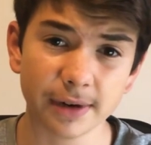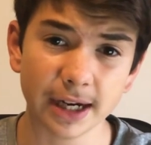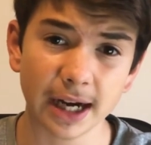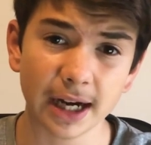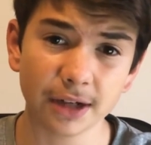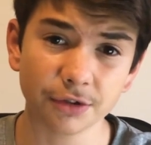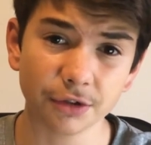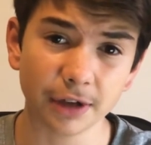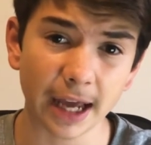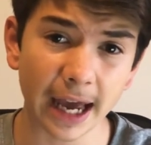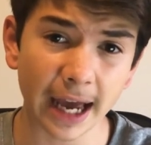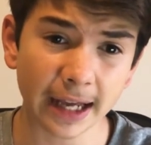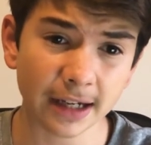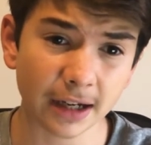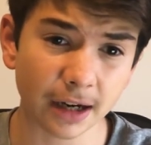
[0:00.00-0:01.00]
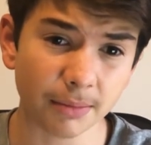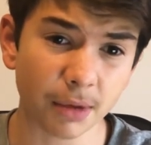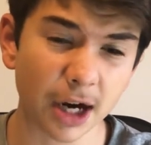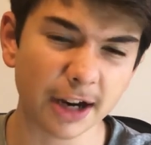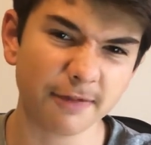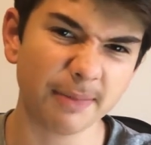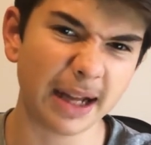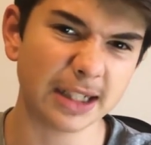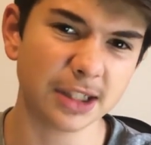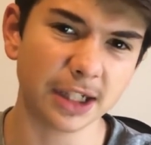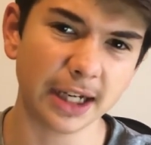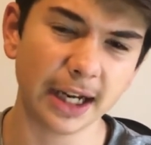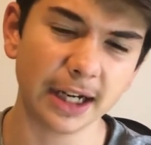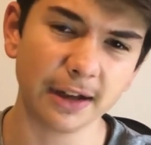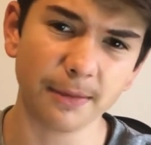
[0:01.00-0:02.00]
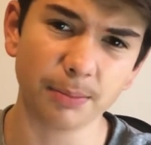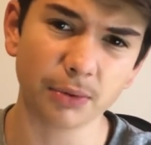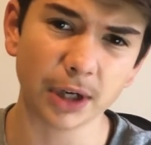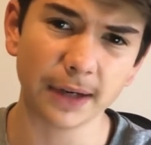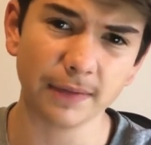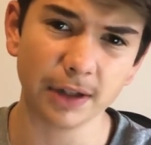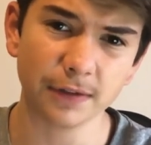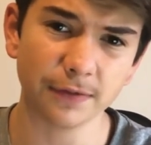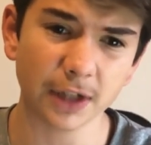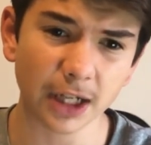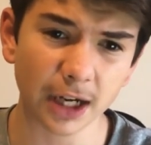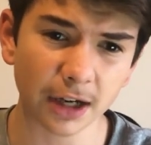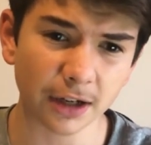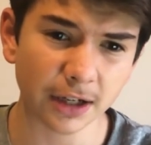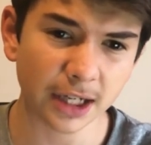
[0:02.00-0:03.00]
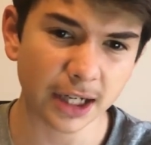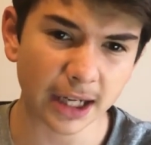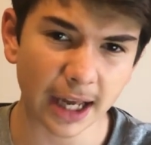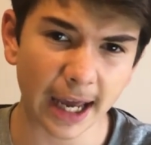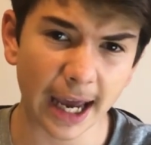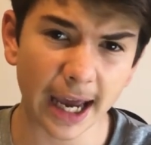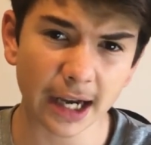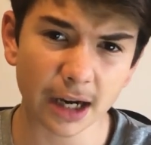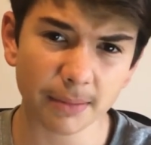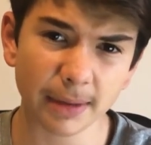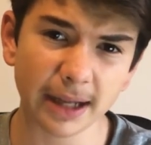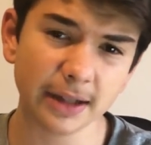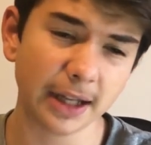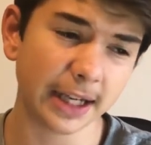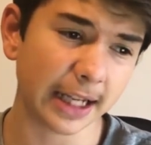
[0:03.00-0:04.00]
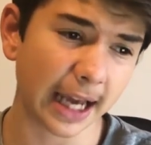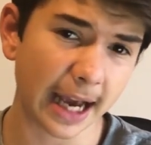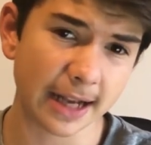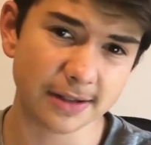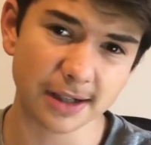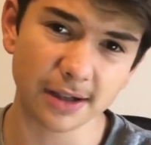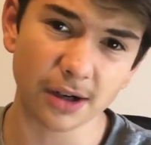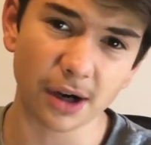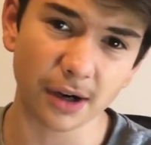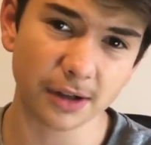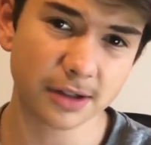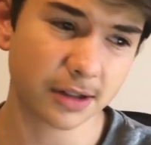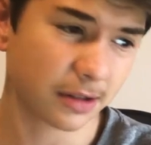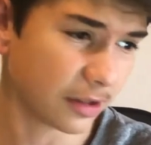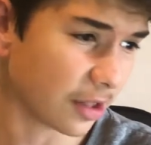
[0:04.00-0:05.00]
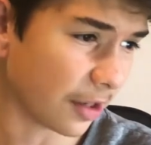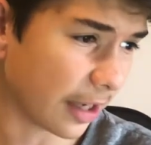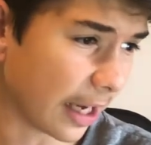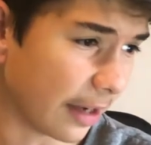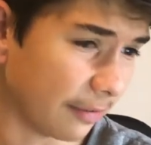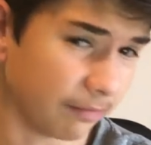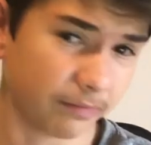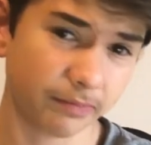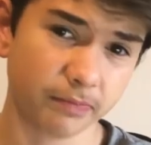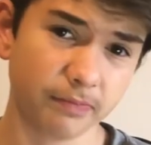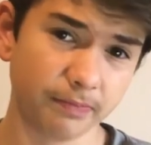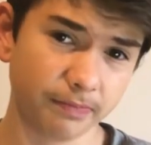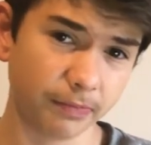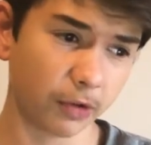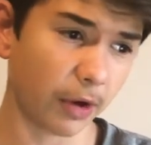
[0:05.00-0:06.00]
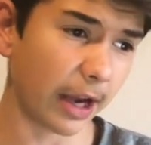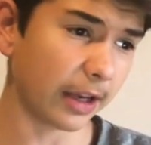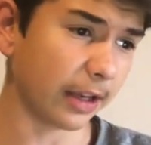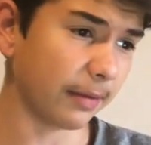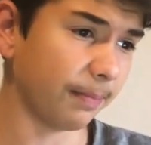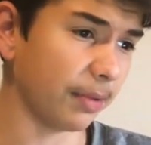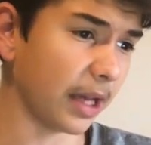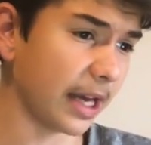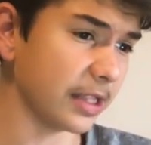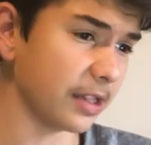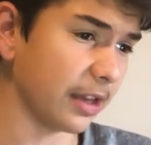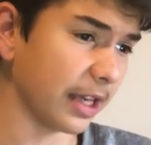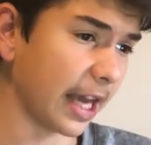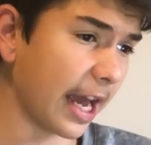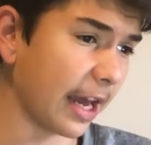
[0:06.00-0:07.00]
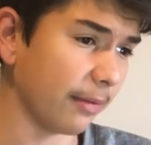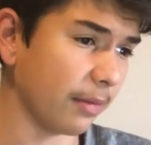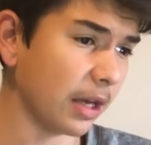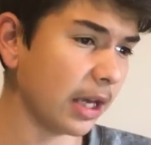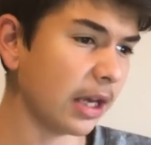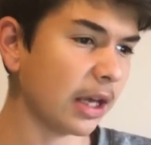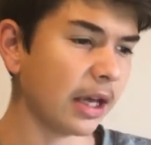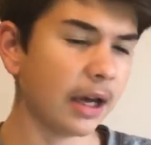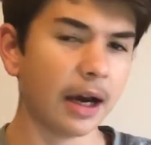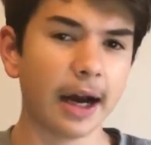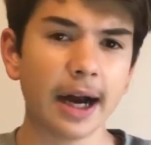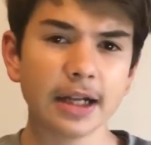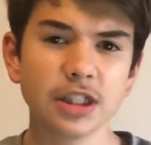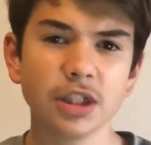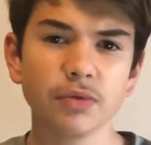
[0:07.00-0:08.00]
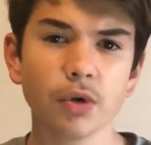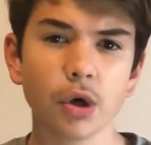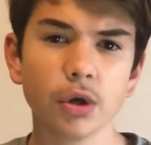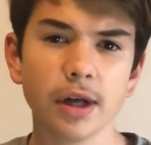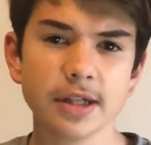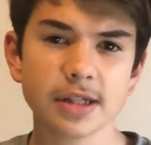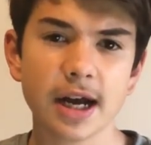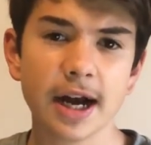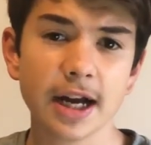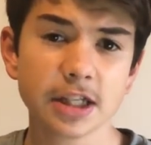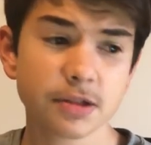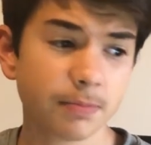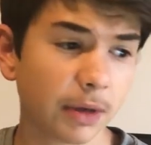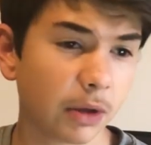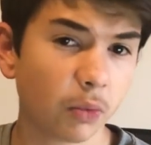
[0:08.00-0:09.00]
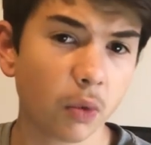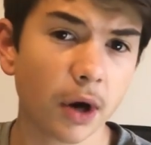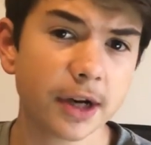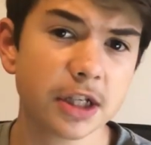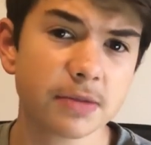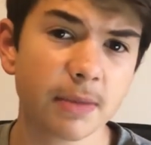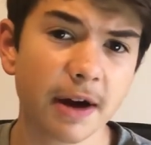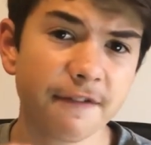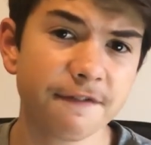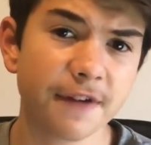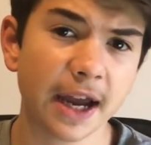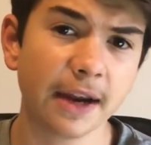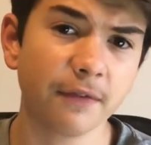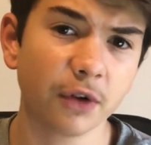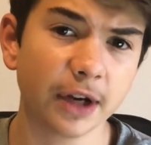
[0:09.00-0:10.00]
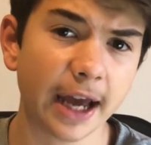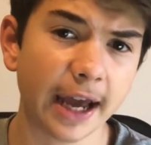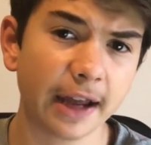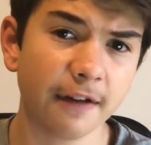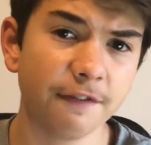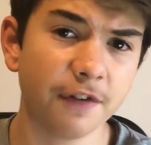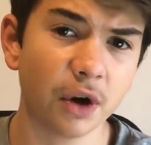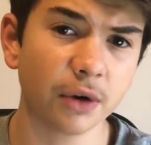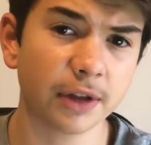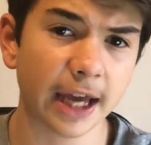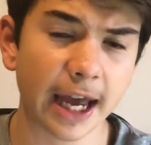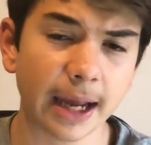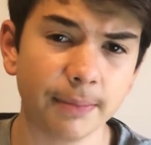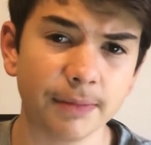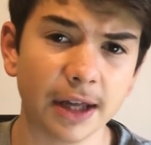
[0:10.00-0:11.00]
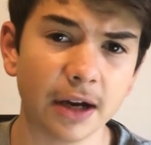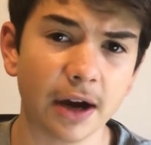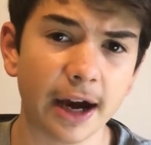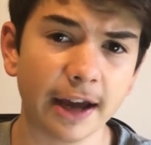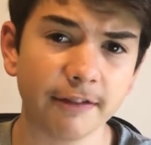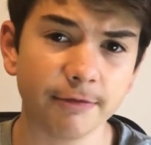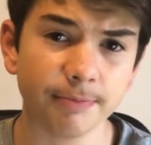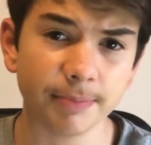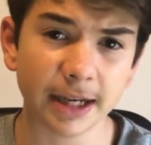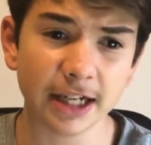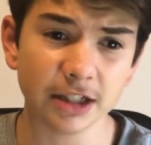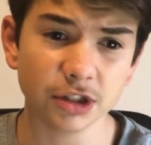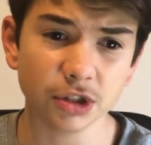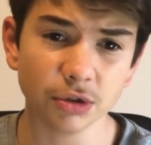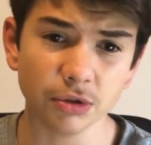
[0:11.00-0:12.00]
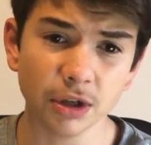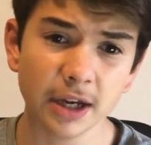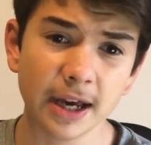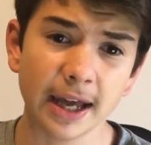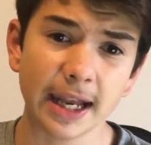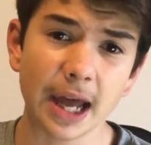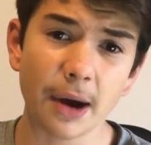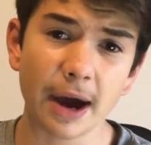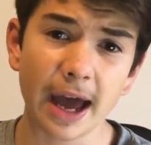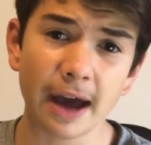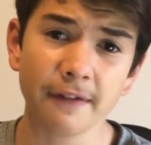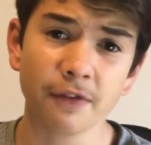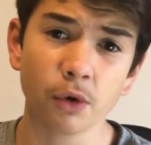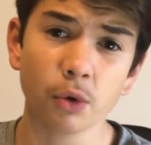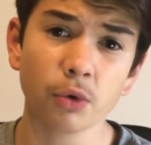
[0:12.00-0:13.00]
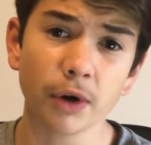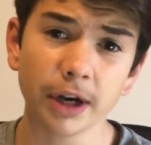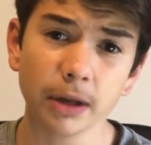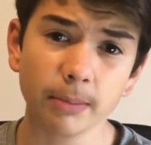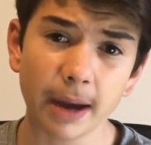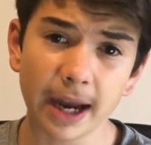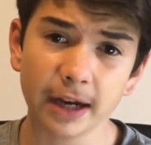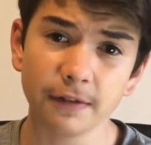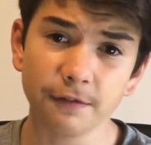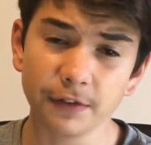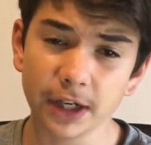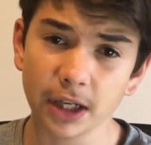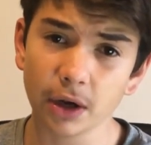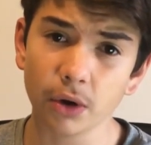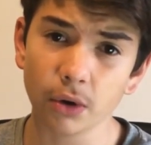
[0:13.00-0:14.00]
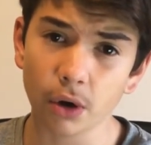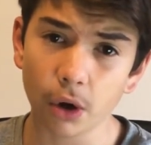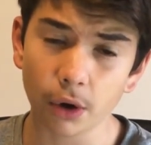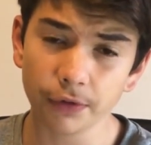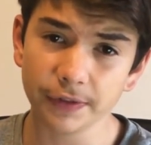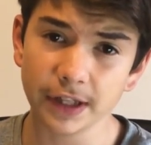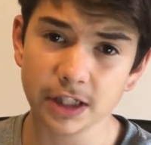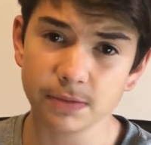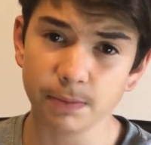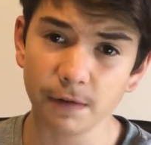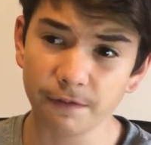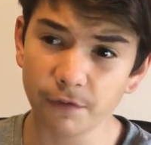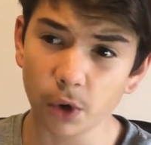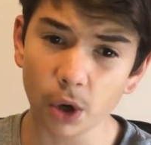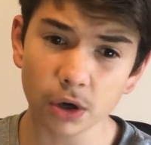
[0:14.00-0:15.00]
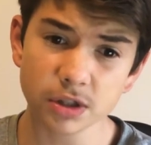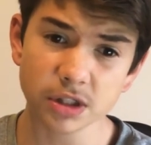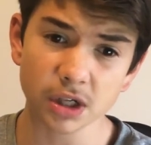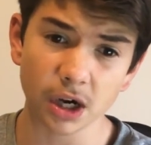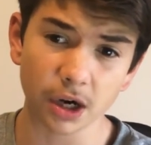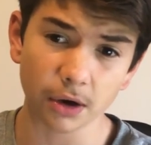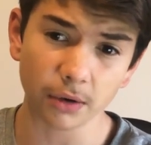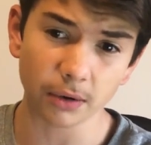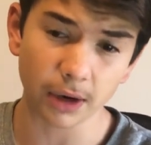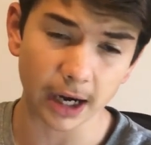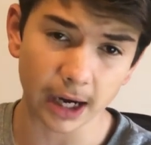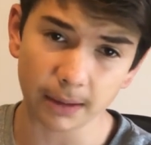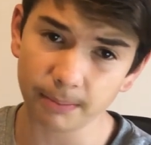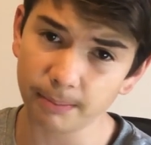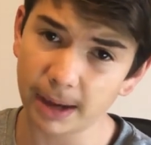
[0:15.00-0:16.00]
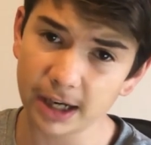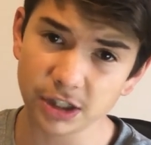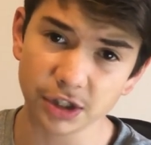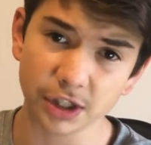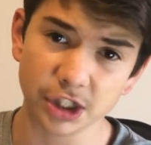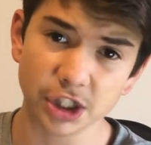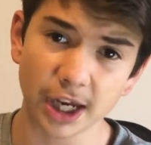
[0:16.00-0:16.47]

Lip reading: 300 ad. I might have mentioned it in a previous video. And I met Lenny Hayes at Knox. So yeah, great plays of the game. Archie Rawl has asked me, what is my favorite AFL game that I have been to? Now, I have already made a video on this before, so make sure to